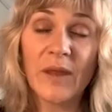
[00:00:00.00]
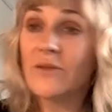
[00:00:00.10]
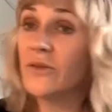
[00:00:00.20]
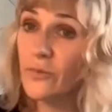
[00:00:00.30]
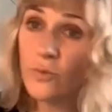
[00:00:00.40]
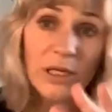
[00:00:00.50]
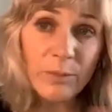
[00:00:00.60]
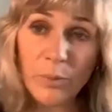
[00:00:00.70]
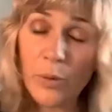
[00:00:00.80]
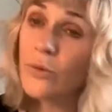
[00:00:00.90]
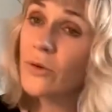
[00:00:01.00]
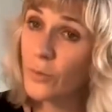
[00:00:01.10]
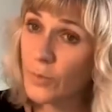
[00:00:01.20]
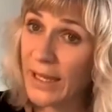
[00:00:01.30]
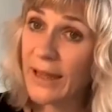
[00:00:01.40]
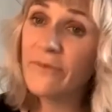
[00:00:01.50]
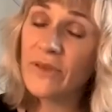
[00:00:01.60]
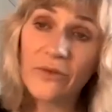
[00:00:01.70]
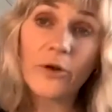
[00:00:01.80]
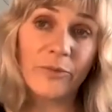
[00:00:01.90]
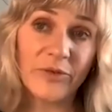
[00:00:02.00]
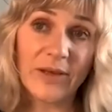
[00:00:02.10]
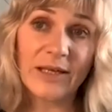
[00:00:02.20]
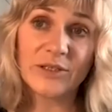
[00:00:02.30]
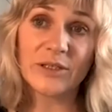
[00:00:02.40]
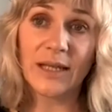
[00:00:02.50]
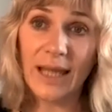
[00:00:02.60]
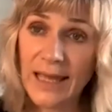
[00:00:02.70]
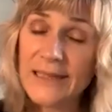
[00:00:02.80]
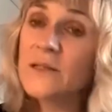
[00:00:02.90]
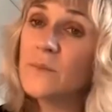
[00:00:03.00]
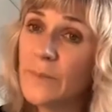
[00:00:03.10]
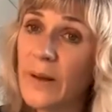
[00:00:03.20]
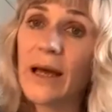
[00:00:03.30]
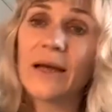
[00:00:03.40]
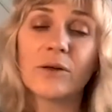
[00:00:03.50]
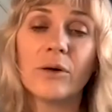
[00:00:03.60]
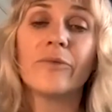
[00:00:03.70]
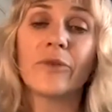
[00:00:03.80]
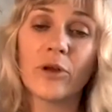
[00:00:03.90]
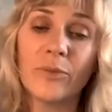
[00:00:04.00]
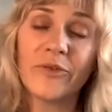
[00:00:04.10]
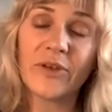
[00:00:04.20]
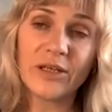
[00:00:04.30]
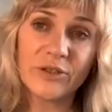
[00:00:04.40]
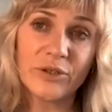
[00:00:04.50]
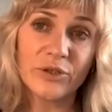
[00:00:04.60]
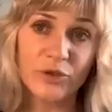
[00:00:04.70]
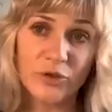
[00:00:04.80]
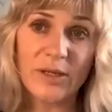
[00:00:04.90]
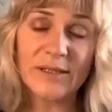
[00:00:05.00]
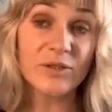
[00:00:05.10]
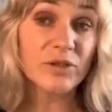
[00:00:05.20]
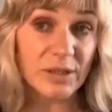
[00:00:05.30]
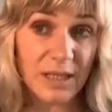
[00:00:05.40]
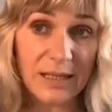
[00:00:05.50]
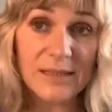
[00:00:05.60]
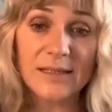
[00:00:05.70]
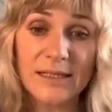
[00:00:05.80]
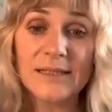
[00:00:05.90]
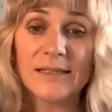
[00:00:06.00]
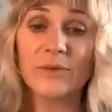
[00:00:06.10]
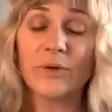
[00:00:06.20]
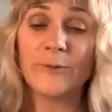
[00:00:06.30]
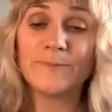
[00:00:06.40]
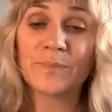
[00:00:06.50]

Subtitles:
So it's really important that we have this conversation. It has to be part of the conversation to transition and to net zero.